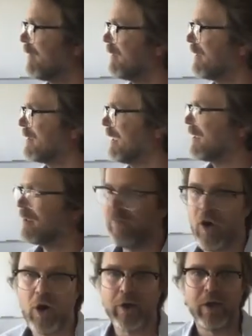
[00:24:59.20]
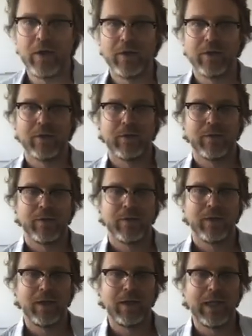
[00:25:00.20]
the sense of honor
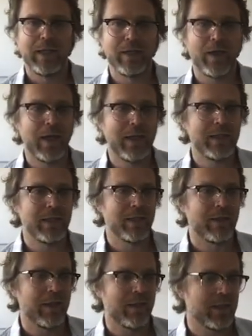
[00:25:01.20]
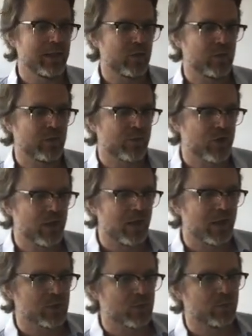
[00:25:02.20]
and the idea that these sorts of
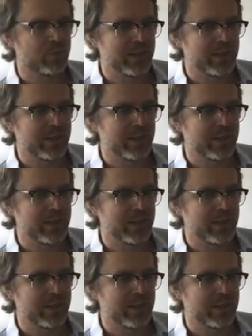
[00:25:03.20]
trials would be